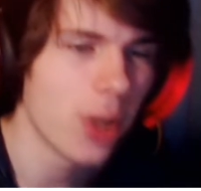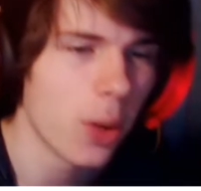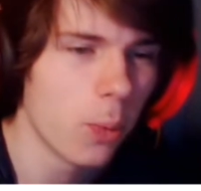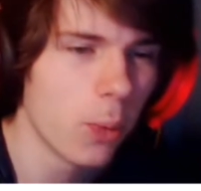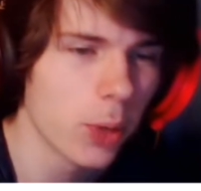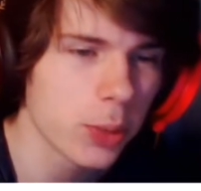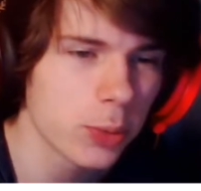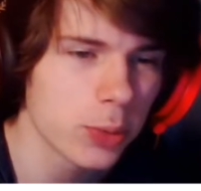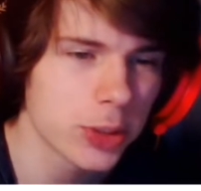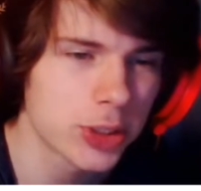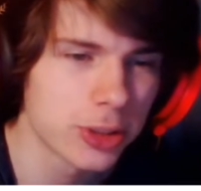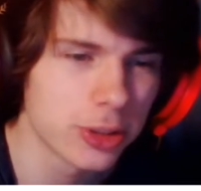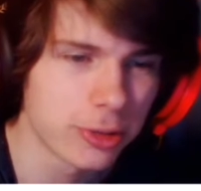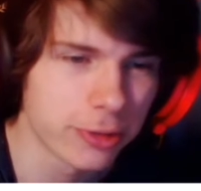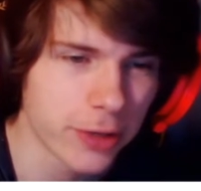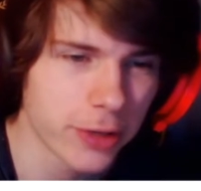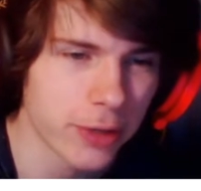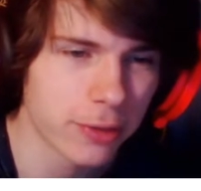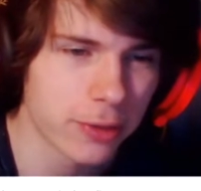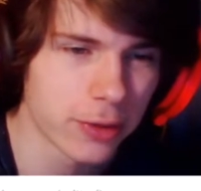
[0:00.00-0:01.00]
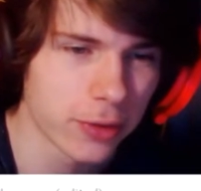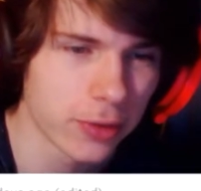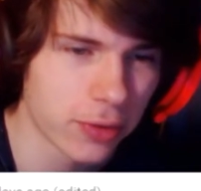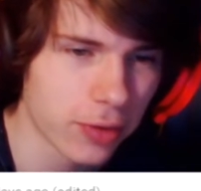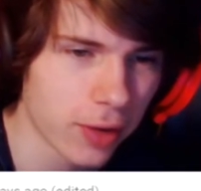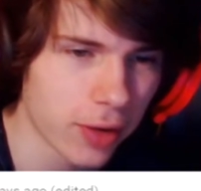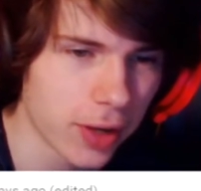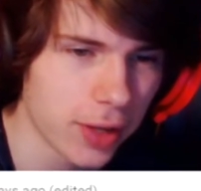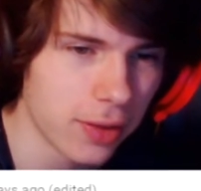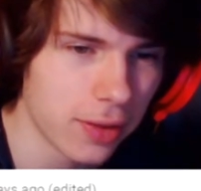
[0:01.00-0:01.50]
What was your favorite
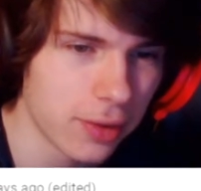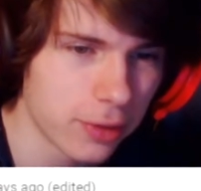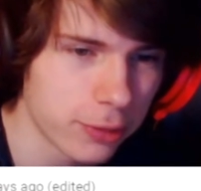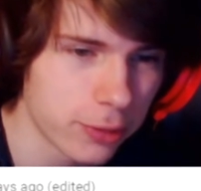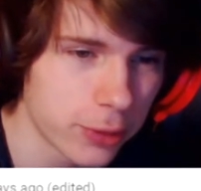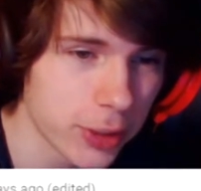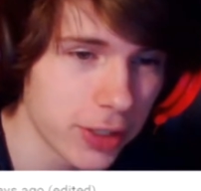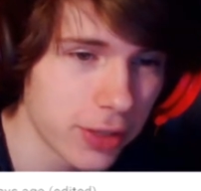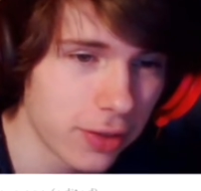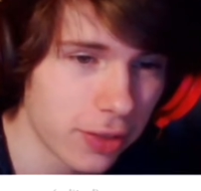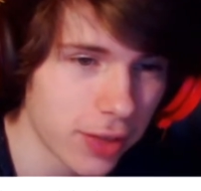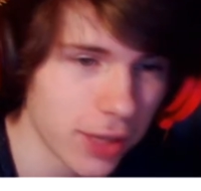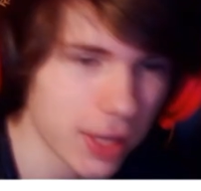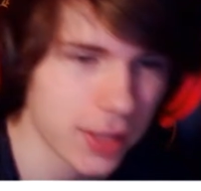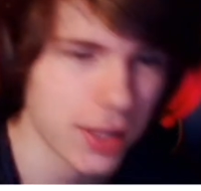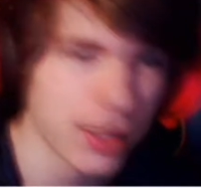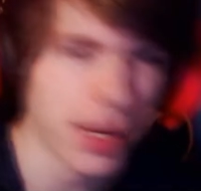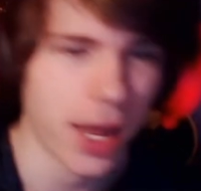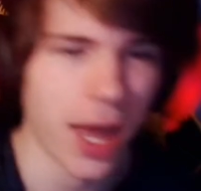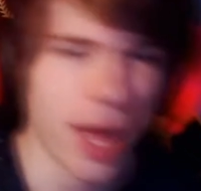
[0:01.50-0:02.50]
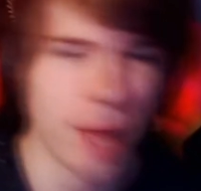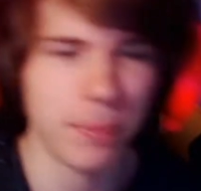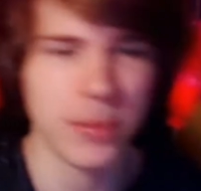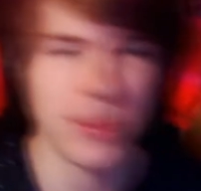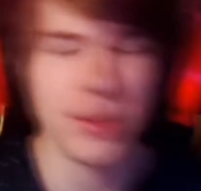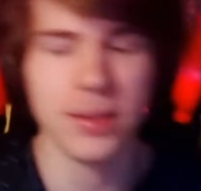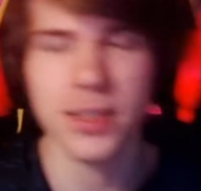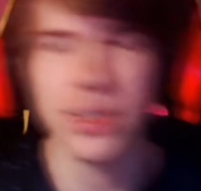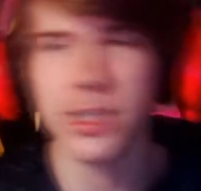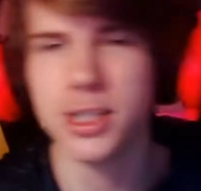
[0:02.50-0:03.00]
thing, funny thing that
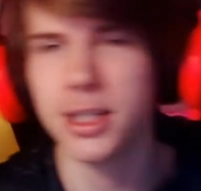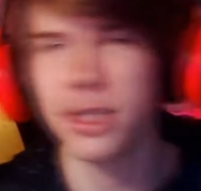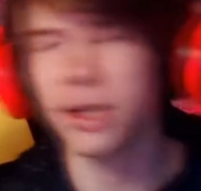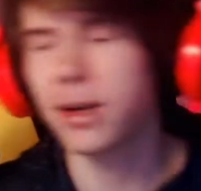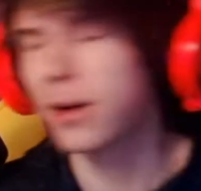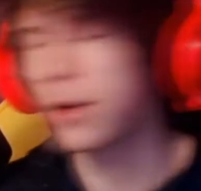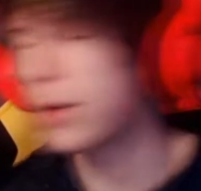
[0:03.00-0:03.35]
happened this year?